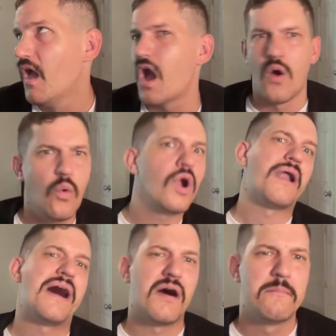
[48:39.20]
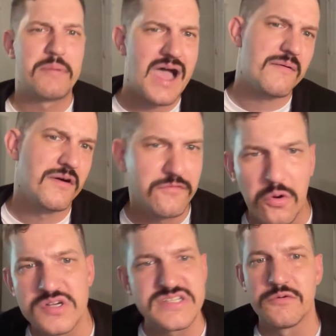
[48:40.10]
We're at Alabama. Of
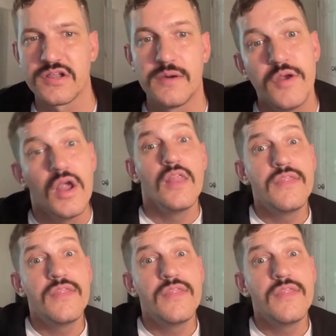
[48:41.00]
course they want to come here.